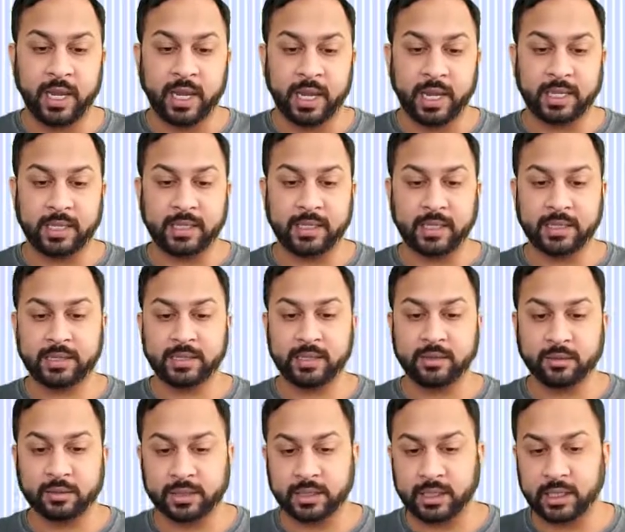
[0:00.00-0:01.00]
And this,
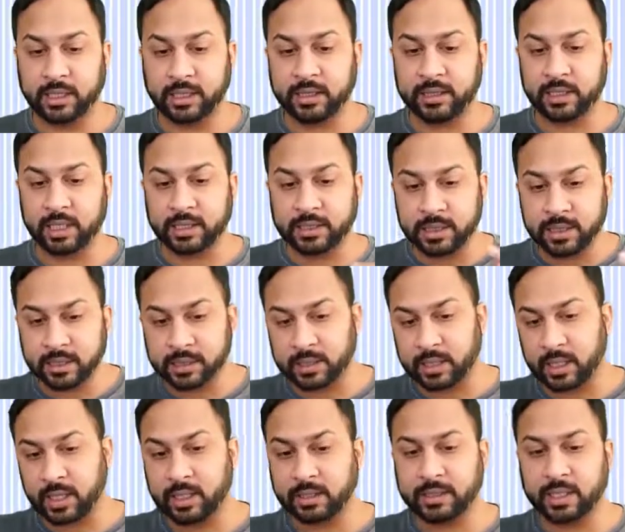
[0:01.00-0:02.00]
you'll see, doesn't
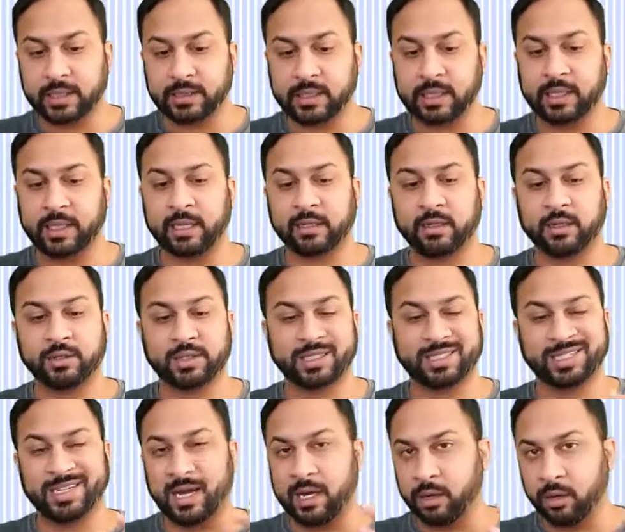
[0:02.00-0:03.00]
hug that data that close. It's
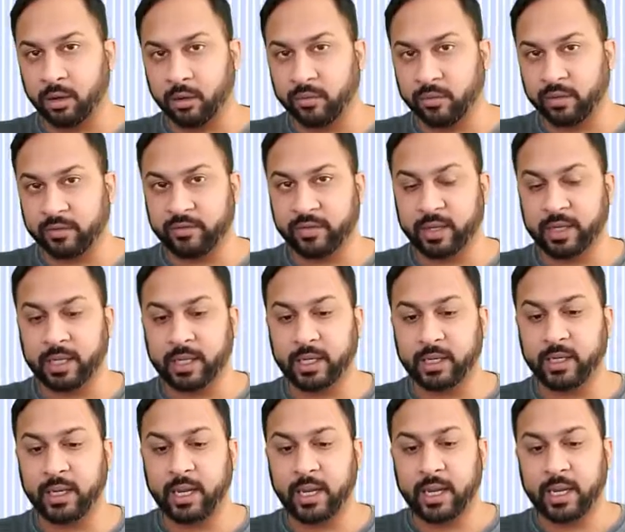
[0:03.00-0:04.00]
not overfitting.
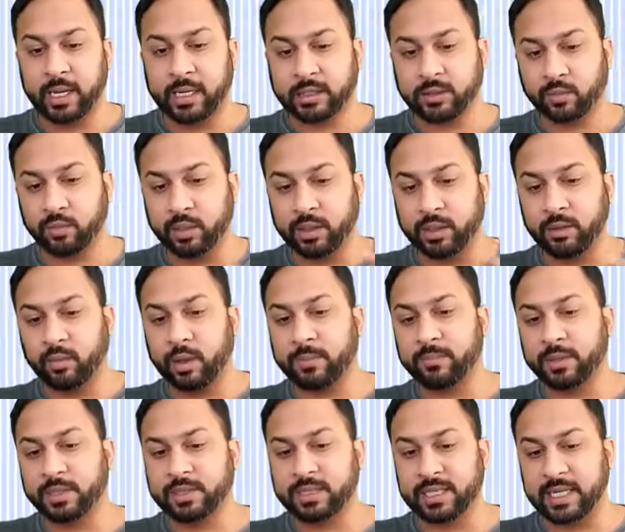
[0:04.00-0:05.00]
It's really
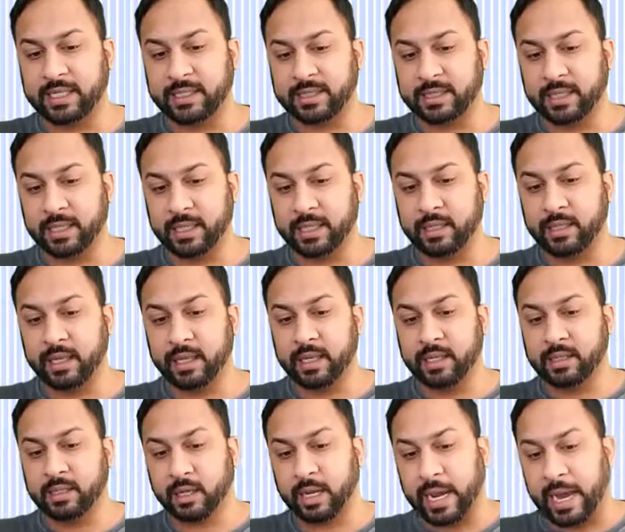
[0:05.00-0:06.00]
representing
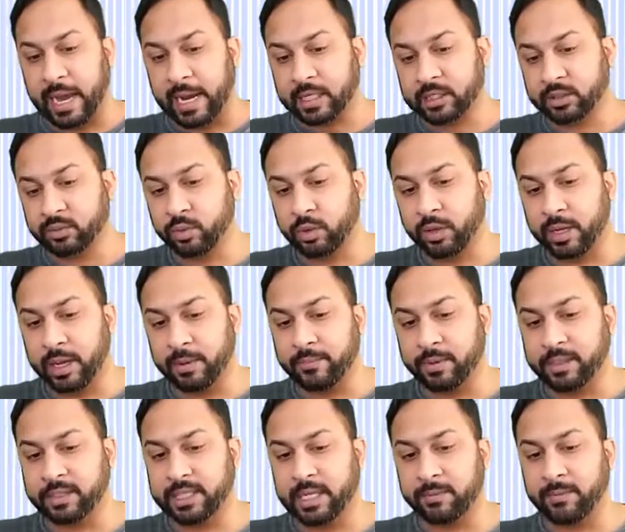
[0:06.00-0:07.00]
the actual
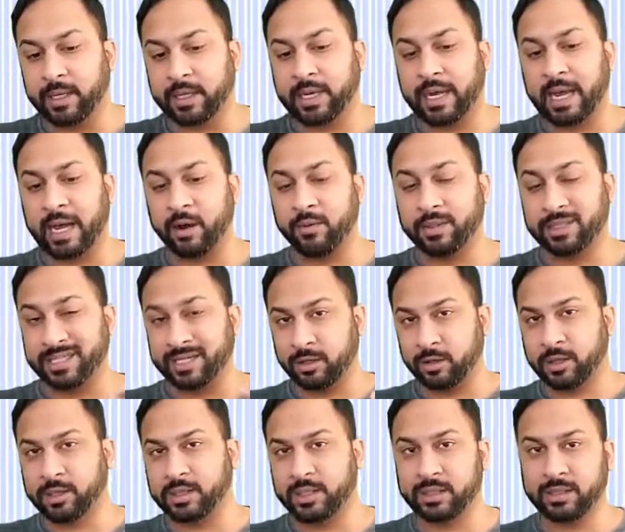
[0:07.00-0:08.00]
epidemic, how it's
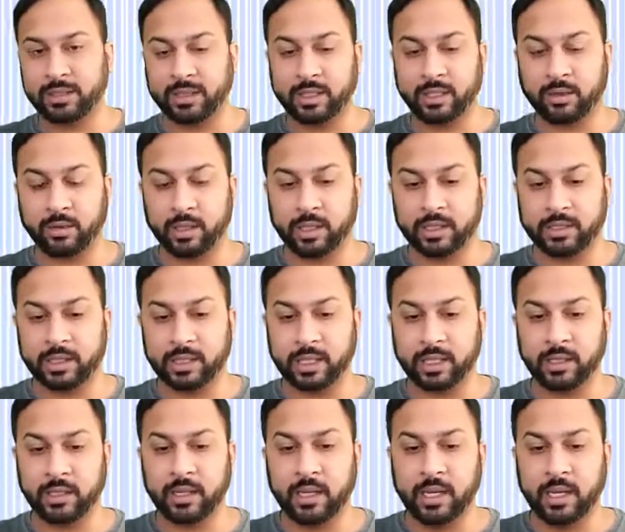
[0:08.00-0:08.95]
increasing and decreasing.